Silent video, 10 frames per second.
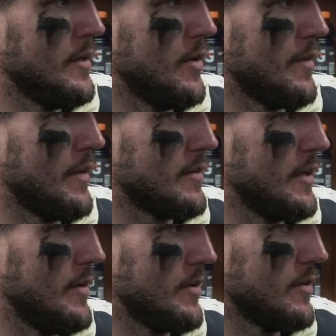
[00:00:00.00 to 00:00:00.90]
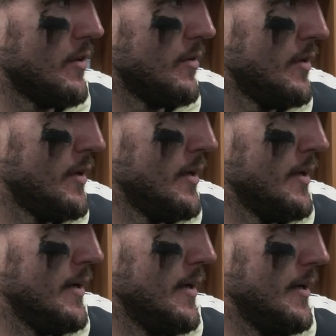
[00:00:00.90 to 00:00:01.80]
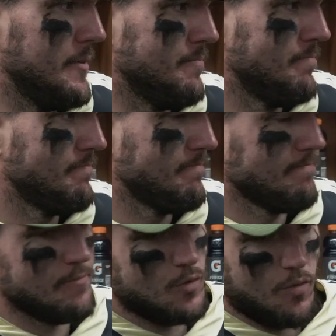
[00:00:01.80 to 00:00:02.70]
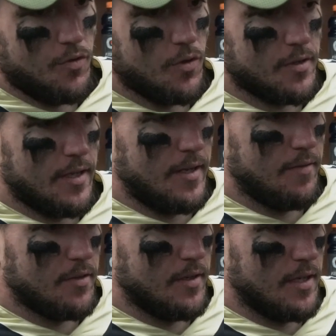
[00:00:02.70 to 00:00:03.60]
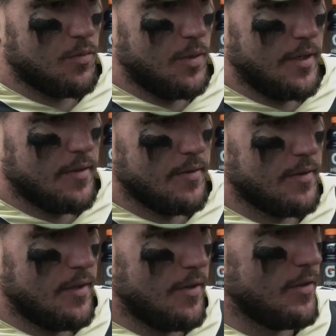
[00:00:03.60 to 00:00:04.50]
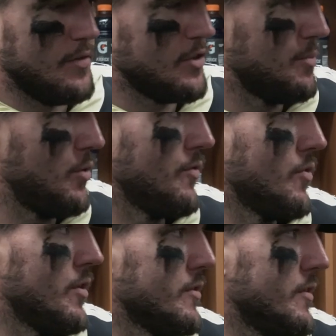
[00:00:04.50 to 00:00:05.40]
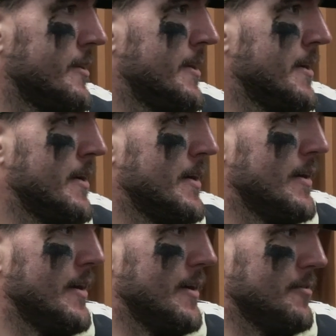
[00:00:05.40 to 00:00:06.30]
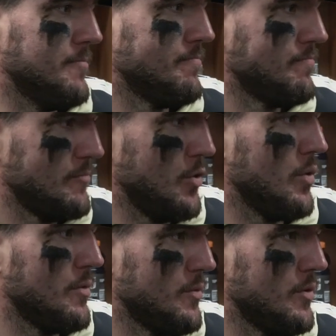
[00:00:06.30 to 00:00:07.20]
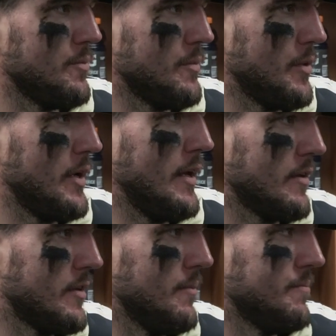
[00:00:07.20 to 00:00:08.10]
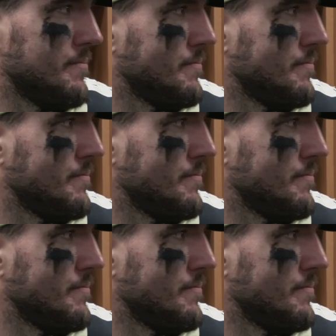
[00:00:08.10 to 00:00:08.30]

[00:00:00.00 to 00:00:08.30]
on Thanksgiving. So you know, we'll focus on obviously next week, another division opponent for us, and you know, we'll be ready next time.